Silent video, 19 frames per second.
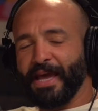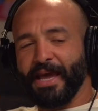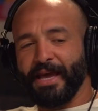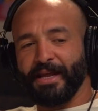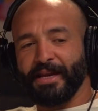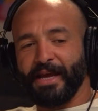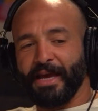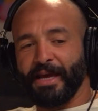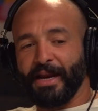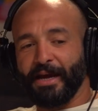
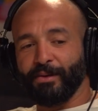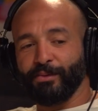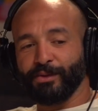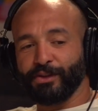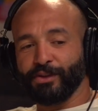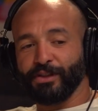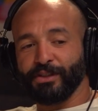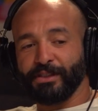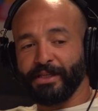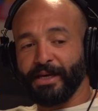And I was
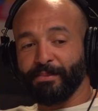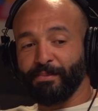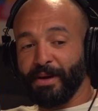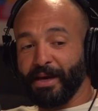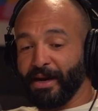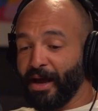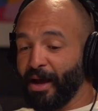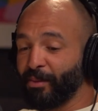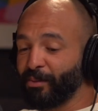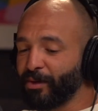just like,
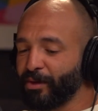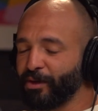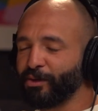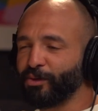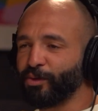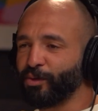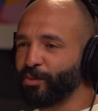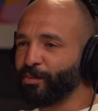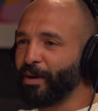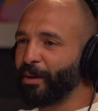man, I'm gonna
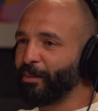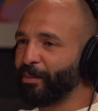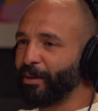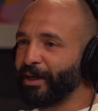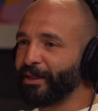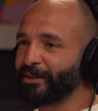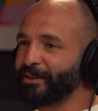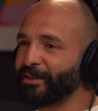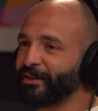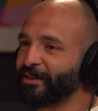do my
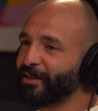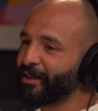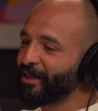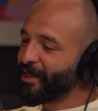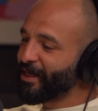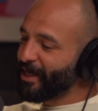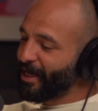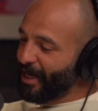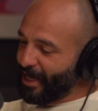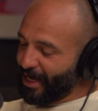best,
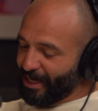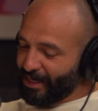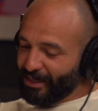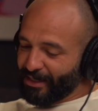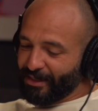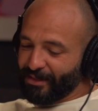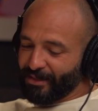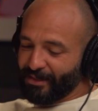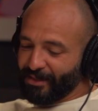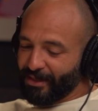
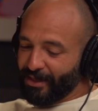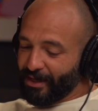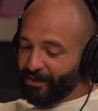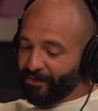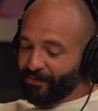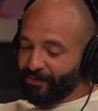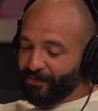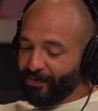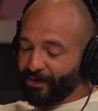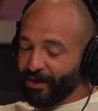and
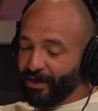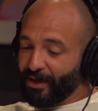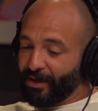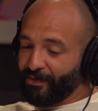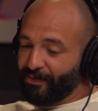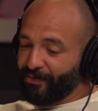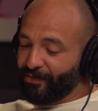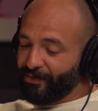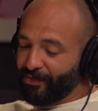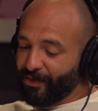if
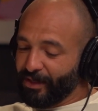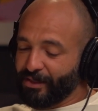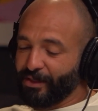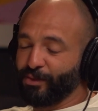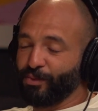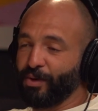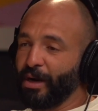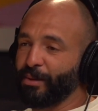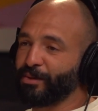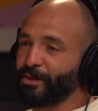this
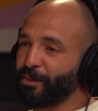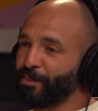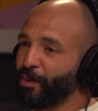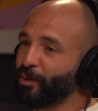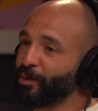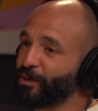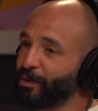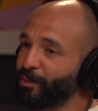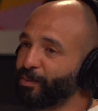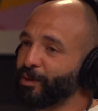is what I'm
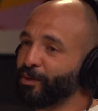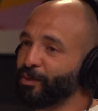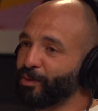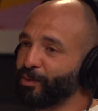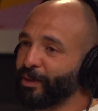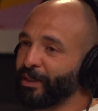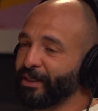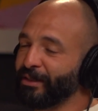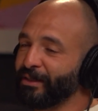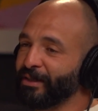supposed to be
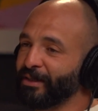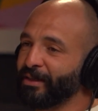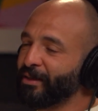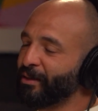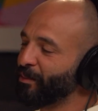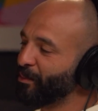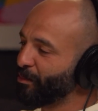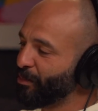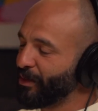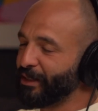doing,
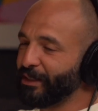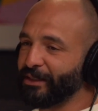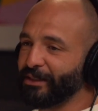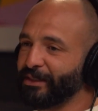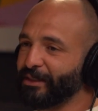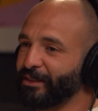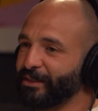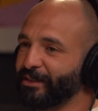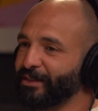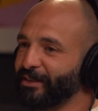
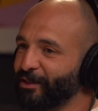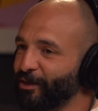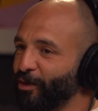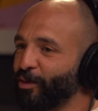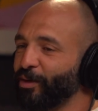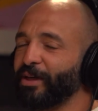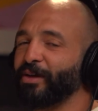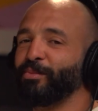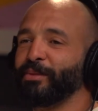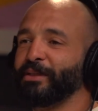please,
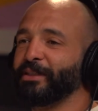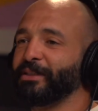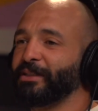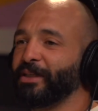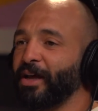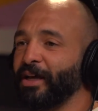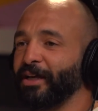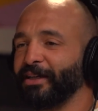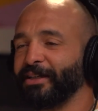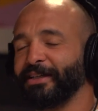give me a
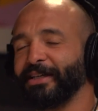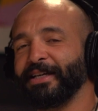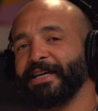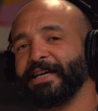sign.